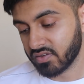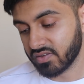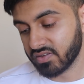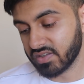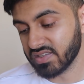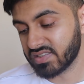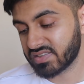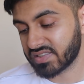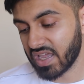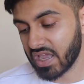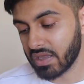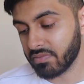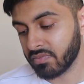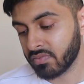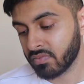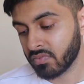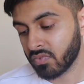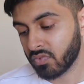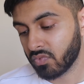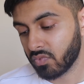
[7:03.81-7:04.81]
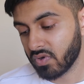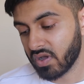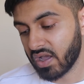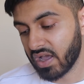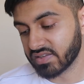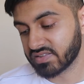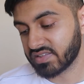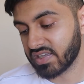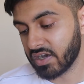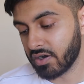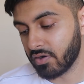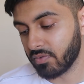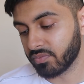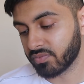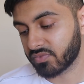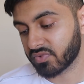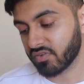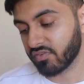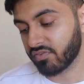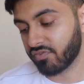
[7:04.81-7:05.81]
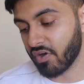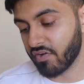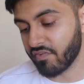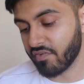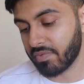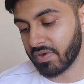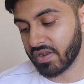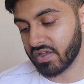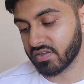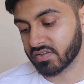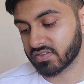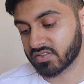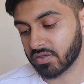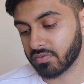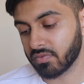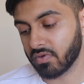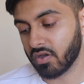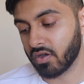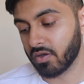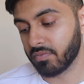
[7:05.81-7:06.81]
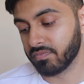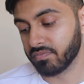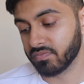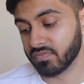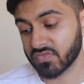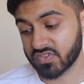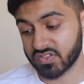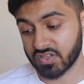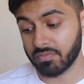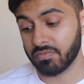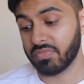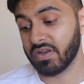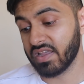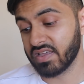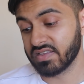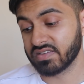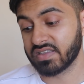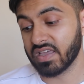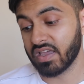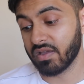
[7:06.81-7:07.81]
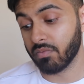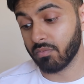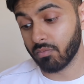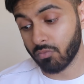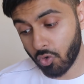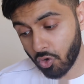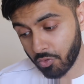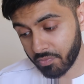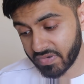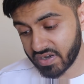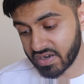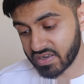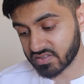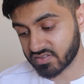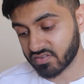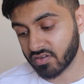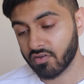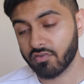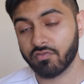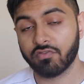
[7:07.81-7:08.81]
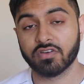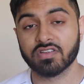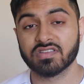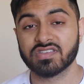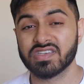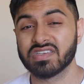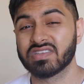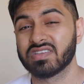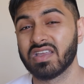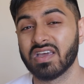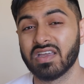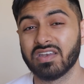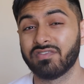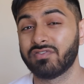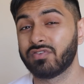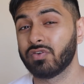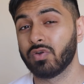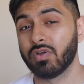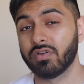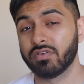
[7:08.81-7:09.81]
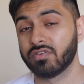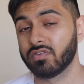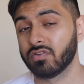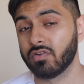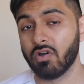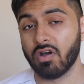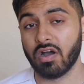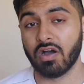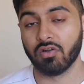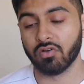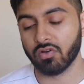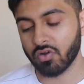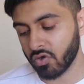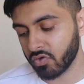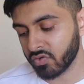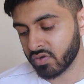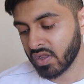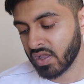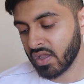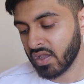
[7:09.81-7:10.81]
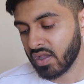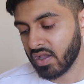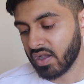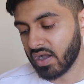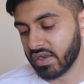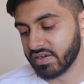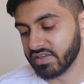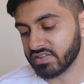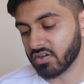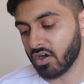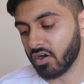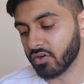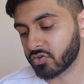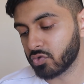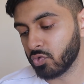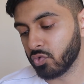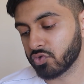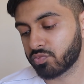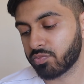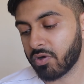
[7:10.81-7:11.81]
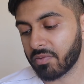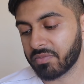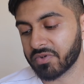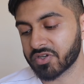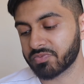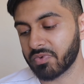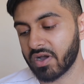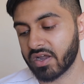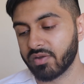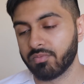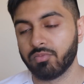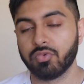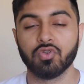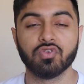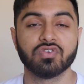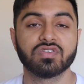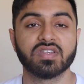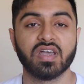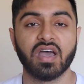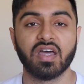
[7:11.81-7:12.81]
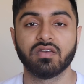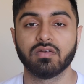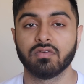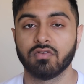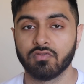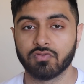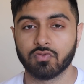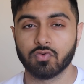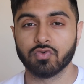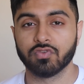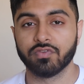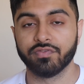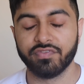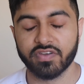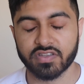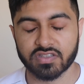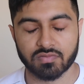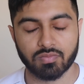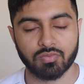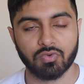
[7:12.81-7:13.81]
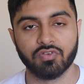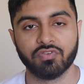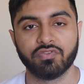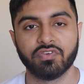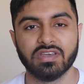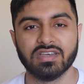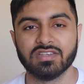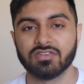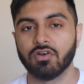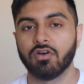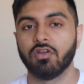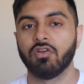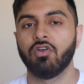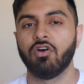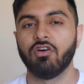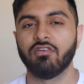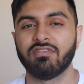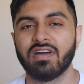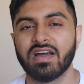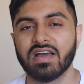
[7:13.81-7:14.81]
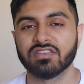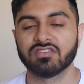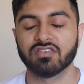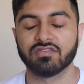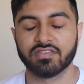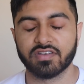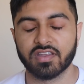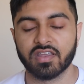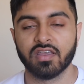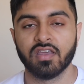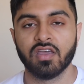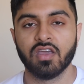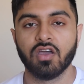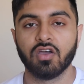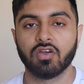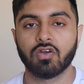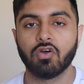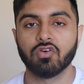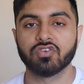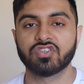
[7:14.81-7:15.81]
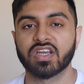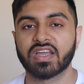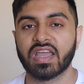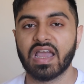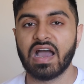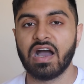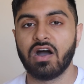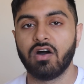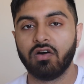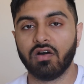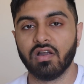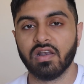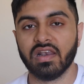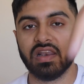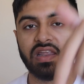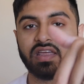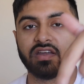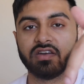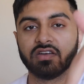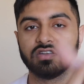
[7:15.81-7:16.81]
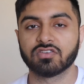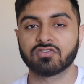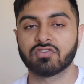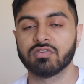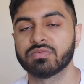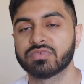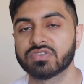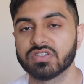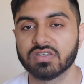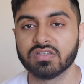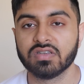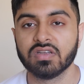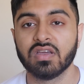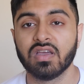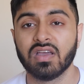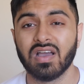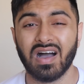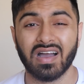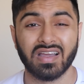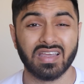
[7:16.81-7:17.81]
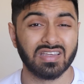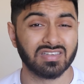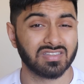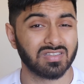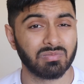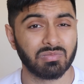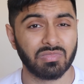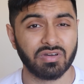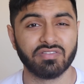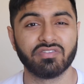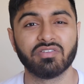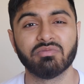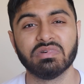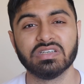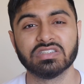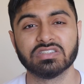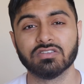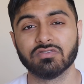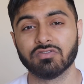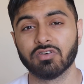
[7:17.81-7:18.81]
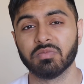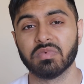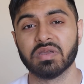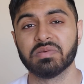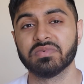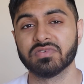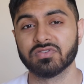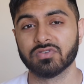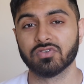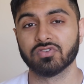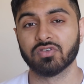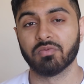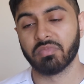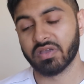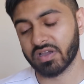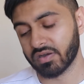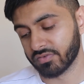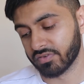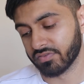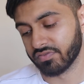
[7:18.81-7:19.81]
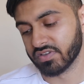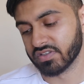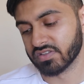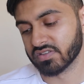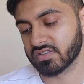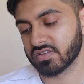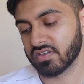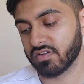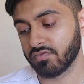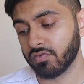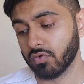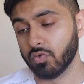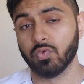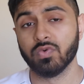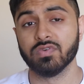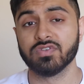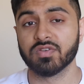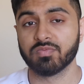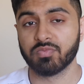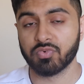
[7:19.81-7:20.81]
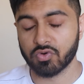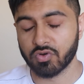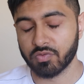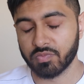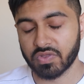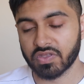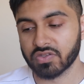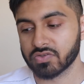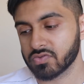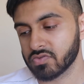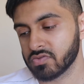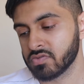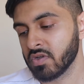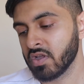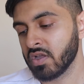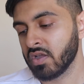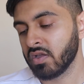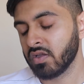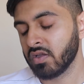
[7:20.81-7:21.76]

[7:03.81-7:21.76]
This game has helped further players, some players get more minutes for the season ahead if to go out on loan. And this article was published by the Blue Stand, of course, Vince Bluefit. He's got a lot of writers over there. Go check it out, link in the description. I get some more information from him as well. So big up to Vince for always supporting me as well.